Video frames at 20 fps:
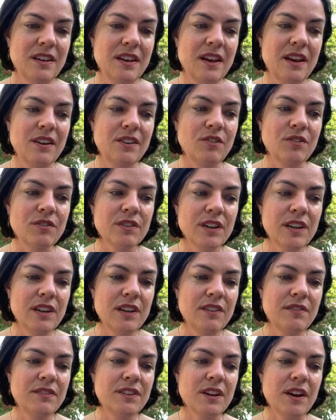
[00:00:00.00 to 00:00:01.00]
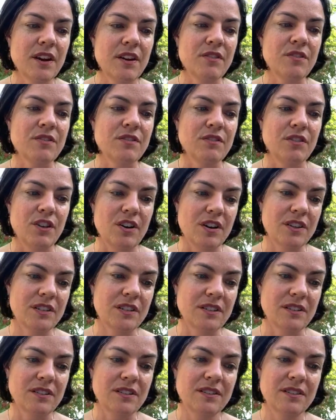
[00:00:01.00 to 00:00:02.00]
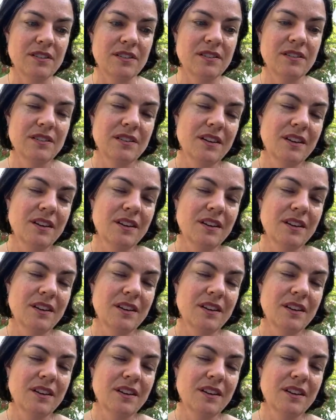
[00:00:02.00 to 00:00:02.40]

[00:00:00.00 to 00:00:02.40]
and grieved other losses,